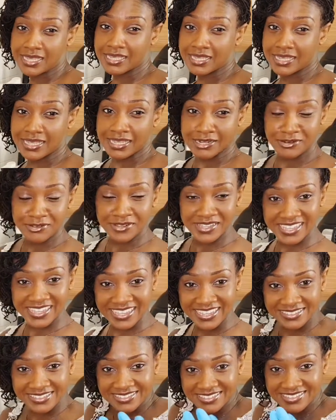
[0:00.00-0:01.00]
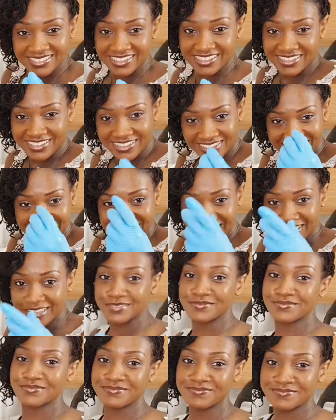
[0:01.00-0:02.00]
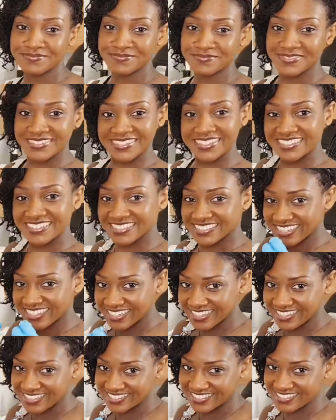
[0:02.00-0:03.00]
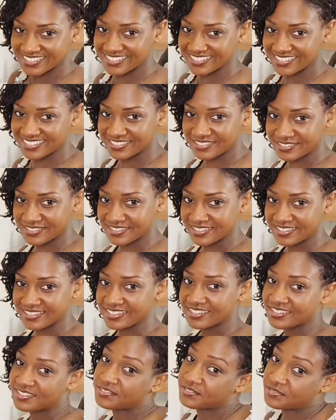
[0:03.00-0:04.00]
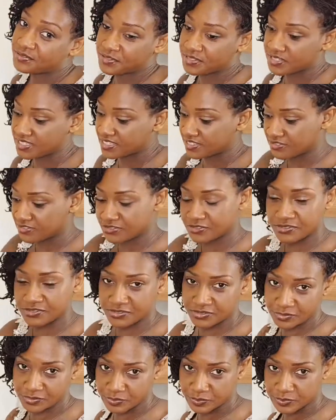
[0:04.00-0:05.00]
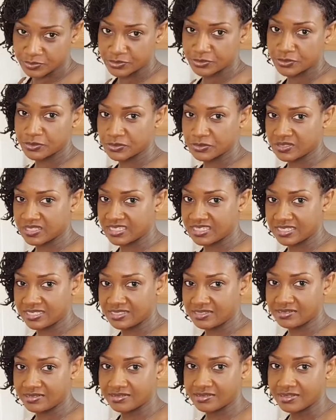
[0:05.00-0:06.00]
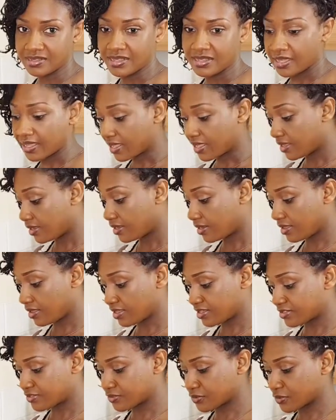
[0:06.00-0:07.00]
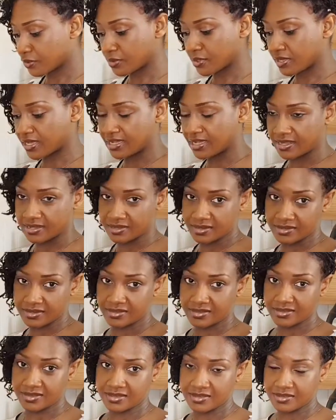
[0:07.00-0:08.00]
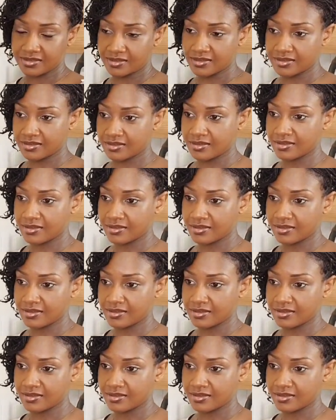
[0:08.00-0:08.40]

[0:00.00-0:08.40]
I don't get the same taste. So you can choose to put all in, and it's got another